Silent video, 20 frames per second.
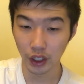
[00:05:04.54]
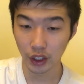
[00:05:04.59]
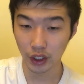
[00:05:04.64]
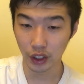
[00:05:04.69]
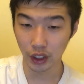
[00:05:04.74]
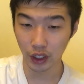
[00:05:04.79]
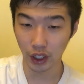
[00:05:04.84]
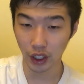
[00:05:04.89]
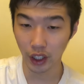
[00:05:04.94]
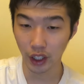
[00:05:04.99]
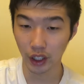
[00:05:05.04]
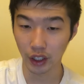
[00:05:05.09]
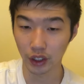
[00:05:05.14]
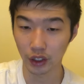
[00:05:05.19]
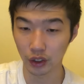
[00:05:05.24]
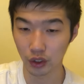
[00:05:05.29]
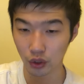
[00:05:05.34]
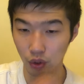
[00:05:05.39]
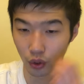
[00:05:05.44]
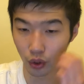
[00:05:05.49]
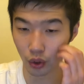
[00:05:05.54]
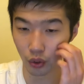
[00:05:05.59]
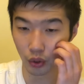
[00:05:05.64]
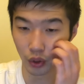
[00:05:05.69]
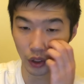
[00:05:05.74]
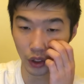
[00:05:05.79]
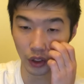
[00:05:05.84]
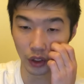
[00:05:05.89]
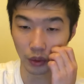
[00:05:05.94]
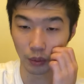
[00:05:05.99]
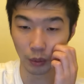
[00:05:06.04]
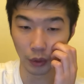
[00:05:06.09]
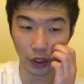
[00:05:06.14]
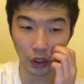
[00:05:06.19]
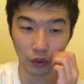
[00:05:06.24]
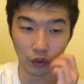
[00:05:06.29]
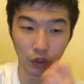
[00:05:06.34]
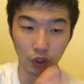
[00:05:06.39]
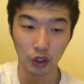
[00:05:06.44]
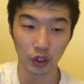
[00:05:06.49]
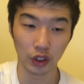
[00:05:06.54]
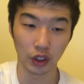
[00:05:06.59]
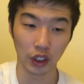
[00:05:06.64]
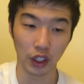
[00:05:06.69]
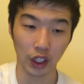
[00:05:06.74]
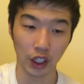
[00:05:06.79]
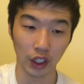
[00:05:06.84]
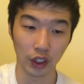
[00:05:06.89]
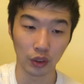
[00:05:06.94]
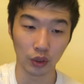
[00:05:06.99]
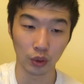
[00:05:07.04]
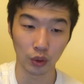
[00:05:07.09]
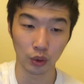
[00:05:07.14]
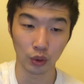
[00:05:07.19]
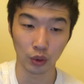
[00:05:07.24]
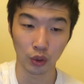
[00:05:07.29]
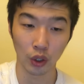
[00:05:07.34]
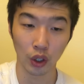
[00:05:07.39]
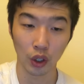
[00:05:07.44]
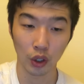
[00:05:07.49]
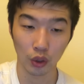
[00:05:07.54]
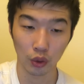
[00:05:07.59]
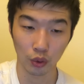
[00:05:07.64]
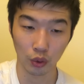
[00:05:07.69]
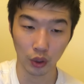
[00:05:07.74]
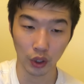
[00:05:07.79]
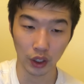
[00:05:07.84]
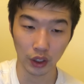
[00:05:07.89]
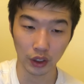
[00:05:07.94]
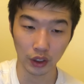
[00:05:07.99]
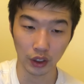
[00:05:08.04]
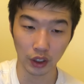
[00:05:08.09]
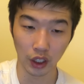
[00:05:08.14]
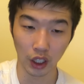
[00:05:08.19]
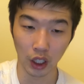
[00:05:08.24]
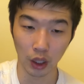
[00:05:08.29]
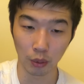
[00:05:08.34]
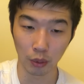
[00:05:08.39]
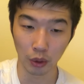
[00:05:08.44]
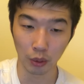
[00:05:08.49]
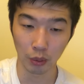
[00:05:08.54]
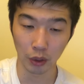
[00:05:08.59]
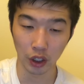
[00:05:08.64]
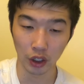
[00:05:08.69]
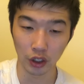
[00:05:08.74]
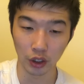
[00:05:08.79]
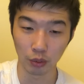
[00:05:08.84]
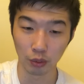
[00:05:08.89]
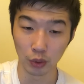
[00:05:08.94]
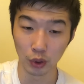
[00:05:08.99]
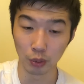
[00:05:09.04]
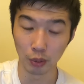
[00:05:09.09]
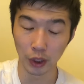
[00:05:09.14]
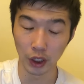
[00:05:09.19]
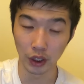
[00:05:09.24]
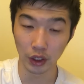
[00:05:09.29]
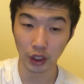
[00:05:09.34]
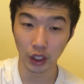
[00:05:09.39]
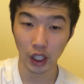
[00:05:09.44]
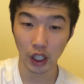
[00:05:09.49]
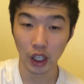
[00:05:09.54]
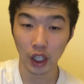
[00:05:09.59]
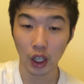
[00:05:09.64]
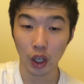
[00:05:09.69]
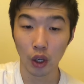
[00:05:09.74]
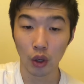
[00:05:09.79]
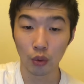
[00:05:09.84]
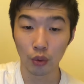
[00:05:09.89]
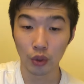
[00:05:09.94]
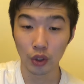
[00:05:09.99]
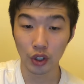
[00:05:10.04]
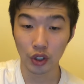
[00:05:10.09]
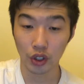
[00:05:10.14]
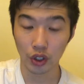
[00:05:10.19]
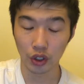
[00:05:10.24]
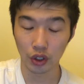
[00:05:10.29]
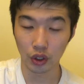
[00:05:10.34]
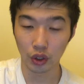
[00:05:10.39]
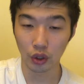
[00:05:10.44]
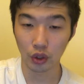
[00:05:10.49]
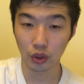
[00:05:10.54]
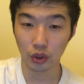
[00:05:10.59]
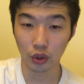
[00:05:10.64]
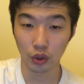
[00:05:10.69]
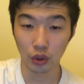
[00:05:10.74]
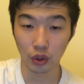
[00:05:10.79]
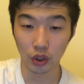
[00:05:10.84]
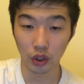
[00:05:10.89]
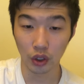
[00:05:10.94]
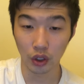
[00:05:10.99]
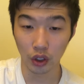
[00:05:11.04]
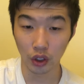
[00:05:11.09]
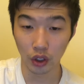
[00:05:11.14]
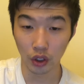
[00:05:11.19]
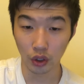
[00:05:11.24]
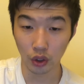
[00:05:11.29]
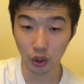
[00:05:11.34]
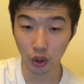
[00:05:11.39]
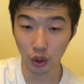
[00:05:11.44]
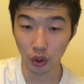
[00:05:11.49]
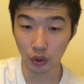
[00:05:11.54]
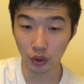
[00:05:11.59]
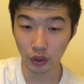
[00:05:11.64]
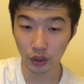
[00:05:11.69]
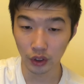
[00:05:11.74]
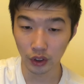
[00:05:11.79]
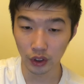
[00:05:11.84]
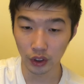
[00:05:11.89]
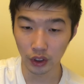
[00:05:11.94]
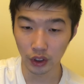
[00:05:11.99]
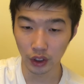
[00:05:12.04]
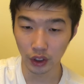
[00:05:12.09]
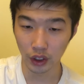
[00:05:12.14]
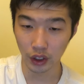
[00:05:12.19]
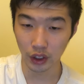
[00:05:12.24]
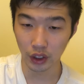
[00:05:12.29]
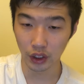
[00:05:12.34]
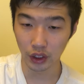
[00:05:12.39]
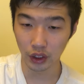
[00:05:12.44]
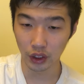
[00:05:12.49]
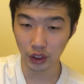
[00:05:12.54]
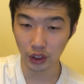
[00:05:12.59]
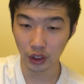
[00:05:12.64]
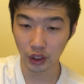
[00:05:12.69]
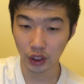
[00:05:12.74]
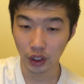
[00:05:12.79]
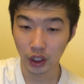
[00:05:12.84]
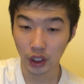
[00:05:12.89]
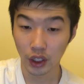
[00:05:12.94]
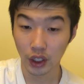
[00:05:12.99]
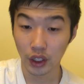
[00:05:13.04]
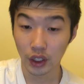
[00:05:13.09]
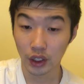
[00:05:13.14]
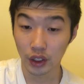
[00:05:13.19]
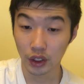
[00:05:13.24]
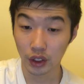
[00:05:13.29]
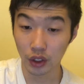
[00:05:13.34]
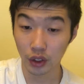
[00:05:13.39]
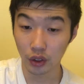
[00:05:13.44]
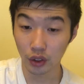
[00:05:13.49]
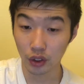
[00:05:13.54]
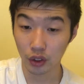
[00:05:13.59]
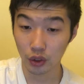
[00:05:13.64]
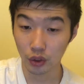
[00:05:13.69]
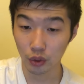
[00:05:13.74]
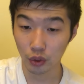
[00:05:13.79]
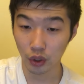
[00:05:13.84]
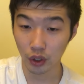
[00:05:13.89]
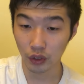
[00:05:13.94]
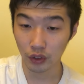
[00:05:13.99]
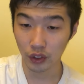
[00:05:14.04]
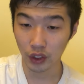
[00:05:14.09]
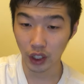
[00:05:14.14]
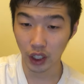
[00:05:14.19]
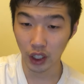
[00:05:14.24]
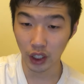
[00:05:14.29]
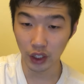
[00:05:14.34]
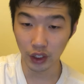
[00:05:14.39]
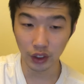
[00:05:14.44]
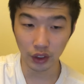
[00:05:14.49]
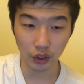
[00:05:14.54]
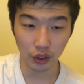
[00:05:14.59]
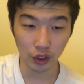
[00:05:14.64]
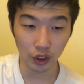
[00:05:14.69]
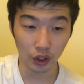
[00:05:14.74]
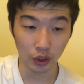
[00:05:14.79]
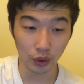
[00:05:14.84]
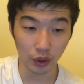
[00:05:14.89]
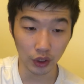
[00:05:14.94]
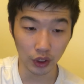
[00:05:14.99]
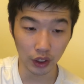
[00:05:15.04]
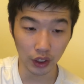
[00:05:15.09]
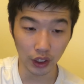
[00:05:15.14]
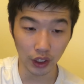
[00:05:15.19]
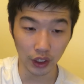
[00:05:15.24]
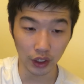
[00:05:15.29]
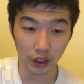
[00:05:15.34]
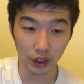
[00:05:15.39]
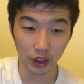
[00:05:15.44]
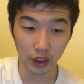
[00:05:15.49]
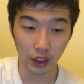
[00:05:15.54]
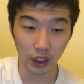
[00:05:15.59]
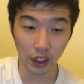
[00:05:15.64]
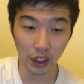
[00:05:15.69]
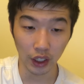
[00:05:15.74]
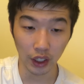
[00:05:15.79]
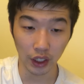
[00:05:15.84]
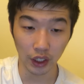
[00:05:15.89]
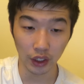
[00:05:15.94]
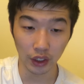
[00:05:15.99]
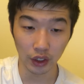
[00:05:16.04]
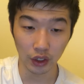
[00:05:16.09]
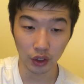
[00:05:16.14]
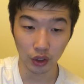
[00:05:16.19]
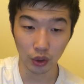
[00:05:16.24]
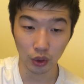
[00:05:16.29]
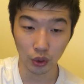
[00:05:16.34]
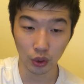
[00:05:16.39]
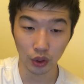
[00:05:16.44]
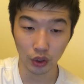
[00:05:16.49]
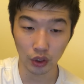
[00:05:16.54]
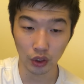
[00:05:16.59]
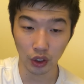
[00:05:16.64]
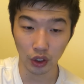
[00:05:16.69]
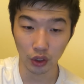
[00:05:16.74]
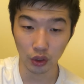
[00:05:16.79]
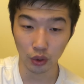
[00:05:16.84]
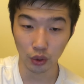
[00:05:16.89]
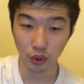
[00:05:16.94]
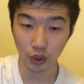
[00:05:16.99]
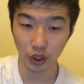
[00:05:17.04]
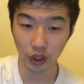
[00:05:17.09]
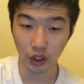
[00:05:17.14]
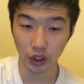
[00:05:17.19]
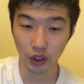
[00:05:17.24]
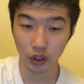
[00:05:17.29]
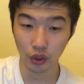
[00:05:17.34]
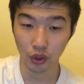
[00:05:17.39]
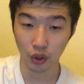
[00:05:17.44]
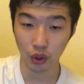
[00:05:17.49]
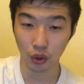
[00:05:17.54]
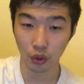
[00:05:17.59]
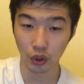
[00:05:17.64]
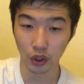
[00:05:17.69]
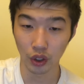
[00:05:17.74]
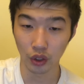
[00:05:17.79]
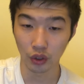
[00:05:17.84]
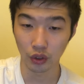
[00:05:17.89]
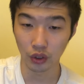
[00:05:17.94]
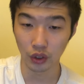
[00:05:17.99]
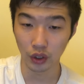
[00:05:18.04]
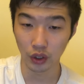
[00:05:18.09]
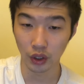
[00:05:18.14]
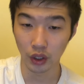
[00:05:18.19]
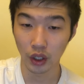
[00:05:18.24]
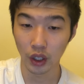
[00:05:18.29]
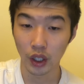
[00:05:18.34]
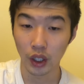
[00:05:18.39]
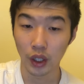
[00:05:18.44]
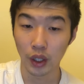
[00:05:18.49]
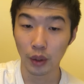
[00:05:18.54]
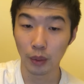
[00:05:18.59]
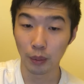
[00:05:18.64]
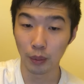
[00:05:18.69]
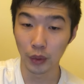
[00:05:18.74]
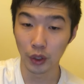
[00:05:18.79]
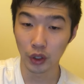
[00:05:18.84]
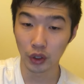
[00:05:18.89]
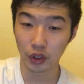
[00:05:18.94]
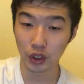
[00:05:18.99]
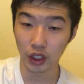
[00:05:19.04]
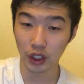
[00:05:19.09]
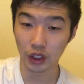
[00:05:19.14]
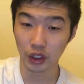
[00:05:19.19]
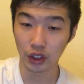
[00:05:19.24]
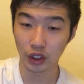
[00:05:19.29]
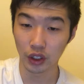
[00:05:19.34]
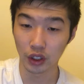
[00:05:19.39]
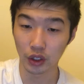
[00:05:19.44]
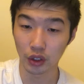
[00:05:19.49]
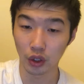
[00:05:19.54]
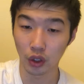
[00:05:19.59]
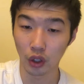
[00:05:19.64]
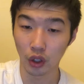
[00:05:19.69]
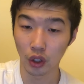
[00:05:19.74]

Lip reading: The head jewelry is made for the head to grasp the upper body movement, which is also adorned in a silk scarf tied. During the dance, leg and torso are straight. Jewelry on the male dancer is